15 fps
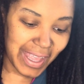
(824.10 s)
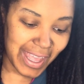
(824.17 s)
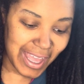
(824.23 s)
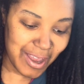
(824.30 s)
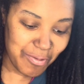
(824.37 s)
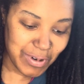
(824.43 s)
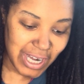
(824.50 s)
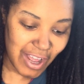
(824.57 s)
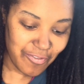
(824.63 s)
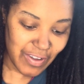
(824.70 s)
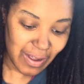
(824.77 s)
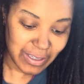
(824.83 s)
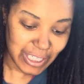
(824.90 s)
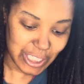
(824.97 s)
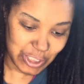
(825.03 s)
And what I
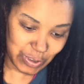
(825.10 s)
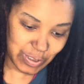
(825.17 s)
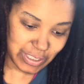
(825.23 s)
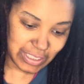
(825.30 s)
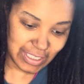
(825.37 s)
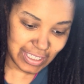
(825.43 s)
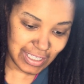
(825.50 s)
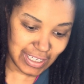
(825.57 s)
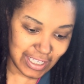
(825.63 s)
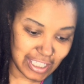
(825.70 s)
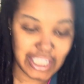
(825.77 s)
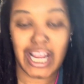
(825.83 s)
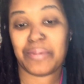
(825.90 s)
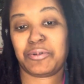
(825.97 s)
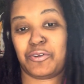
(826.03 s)
found interesting in
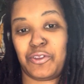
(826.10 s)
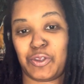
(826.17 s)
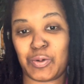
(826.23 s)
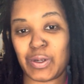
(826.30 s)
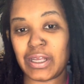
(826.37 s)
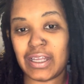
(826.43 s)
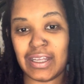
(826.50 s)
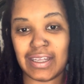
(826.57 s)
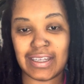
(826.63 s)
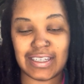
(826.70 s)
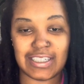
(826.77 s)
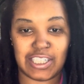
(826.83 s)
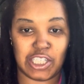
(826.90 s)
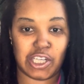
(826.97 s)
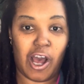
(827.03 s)
chapter 3
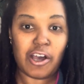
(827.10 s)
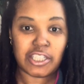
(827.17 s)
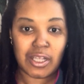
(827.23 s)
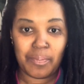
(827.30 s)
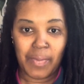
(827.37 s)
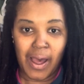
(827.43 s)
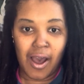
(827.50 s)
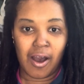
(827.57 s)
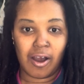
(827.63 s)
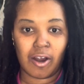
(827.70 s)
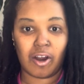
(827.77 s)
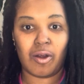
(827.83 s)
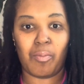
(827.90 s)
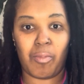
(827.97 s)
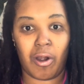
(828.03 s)
is she talks
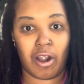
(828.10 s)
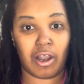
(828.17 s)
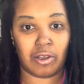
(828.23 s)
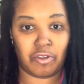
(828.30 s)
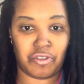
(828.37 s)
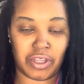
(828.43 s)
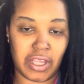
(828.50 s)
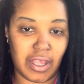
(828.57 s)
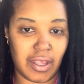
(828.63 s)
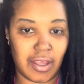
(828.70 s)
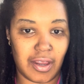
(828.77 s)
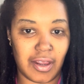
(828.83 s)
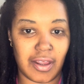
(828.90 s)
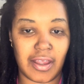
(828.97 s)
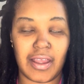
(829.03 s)
about Martin Luther
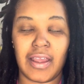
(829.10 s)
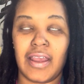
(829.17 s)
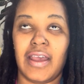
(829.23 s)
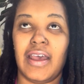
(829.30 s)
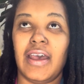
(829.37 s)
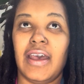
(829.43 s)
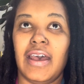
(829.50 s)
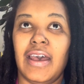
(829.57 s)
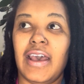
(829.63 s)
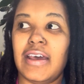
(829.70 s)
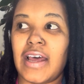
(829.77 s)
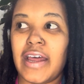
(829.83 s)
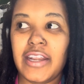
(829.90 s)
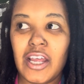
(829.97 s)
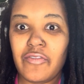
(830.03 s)
King. And
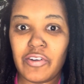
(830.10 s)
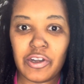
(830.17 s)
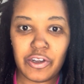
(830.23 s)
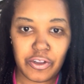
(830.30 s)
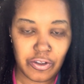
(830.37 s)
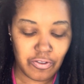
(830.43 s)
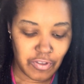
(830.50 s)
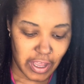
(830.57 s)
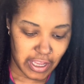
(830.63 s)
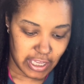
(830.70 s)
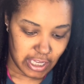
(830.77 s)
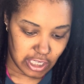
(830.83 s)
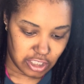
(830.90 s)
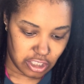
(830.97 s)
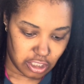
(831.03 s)
I never knew that he
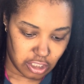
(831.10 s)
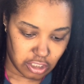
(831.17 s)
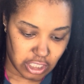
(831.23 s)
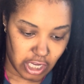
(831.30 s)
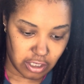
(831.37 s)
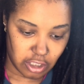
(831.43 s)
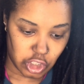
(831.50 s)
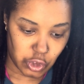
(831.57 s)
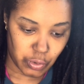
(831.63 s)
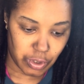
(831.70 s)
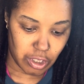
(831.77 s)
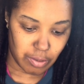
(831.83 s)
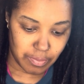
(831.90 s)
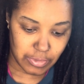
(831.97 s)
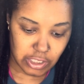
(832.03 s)
had taken a
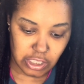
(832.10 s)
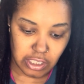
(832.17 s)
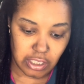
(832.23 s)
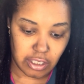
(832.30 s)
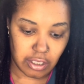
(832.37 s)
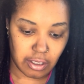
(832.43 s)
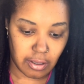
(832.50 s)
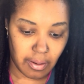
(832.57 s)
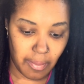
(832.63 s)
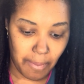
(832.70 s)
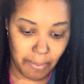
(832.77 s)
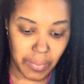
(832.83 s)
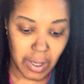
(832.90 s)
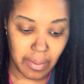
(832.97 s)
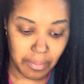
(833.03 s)
trip to
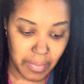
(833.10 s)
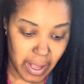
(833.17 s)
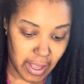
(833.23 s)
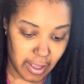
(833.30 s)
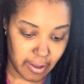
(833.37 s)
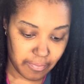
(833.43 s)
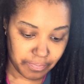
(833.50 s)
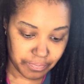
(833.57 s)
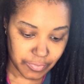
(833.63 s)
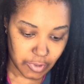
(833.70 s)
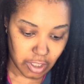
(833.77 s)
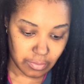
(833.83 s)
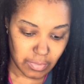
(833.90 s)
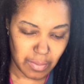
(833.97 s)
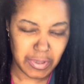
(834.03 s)
Bombay.
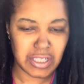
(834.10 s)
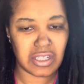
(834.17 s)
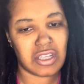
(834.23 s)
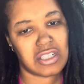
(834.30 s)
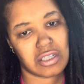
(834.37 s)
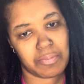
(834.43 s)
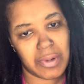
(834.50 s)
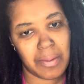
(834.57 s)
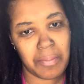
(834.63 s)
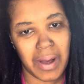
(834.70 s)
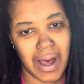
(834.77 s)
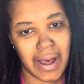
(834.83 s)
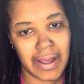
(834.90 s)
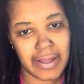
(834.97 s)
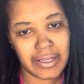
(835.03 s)
Is it
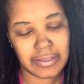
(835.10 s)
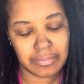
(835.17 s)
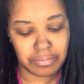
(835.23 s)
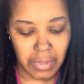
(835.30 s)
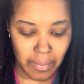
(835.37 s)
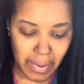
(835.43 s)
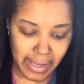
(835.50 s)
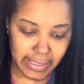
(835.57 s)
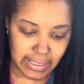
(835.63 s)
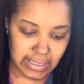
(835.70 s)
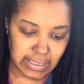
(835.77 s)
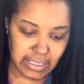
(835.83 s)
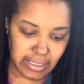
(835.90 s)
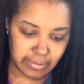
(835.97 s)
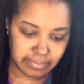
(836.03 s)
Bombay? Bombay,
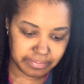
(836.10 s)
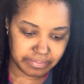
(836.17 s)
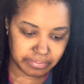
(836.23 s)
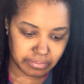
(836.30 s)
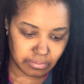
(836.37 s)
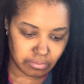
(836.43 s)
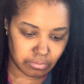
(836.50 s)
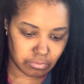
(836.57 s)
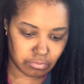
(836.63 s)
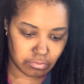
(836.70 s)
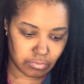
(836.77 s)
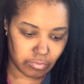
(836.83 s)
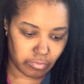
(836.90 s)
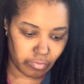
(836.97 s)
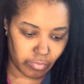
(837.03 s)
India,
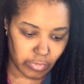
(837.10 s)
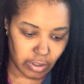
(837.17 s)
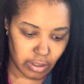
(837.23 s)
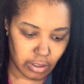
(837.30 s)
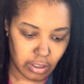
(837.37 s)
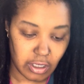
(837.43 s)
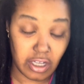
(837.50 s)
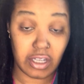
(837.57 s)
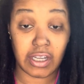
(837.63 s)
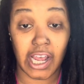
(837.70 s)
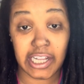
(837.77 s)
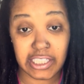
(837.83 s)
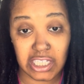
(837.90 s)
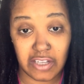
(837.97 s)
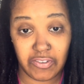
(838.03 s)
in
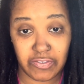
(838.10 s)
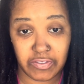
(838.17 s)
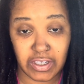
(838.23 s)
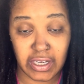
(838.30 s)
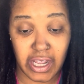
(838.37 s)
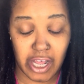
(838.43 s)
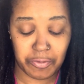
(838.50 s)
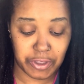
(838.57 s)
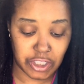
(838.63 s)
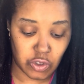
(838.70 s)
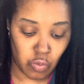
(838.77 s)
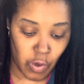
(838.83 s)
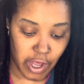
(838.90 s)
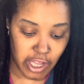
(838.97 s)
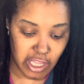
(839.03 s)
1959 with his
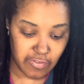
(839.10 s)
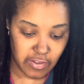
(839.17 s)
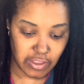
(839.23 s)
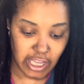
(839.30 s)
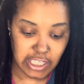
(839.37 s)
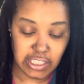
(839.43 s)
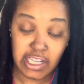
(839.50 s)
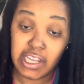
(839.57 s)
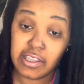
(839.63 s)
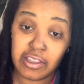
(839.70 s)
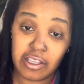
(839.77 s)
wife. And they stayed